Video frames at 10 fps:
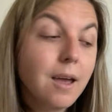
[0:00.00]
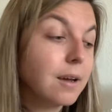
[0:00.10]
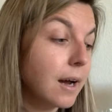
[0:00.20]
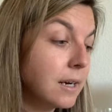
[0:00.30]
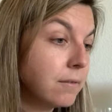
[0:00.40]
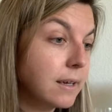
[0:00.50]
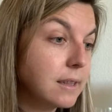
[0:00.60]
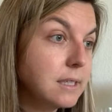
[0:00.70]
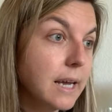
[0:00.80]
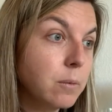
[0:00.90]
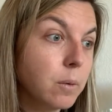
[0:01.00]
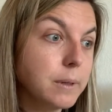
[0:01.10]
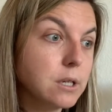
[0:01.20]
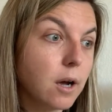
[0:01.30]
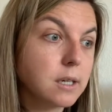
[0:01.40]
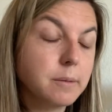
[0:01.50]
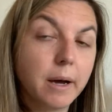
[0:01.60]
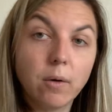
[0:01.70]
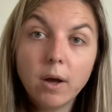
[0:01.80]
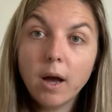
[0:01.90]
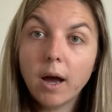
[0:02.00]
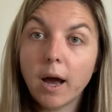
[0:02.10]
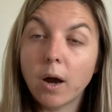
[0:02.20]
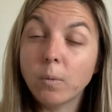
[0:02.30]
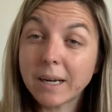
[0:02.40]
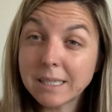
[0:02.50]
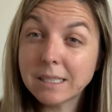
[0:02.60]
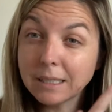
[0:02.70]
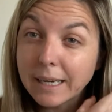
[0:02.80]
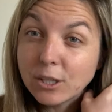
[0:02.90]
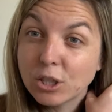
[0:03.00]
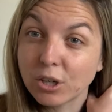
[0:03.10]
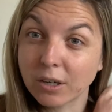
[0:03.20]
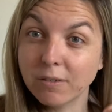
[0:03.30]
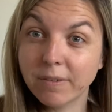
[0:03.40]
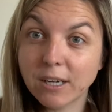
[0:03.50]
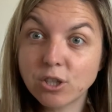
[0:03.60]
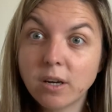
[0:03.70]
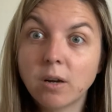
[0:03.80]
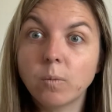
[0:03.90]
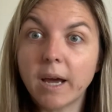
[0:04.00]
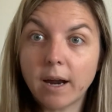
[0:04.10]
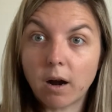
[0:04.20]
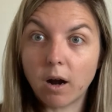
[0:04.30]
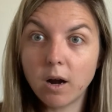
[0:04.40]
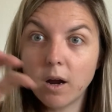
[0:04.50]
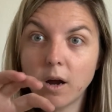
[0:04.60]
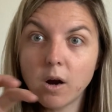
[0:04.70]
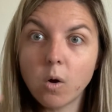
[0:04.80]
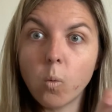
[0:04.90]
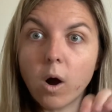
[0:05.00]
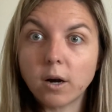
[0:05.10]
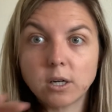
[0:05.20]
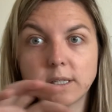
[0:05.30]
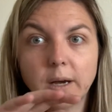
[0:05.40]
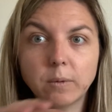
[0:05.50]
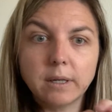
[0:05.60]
Kind of like the day where we talked about reconciliation or confession, and we had our waters that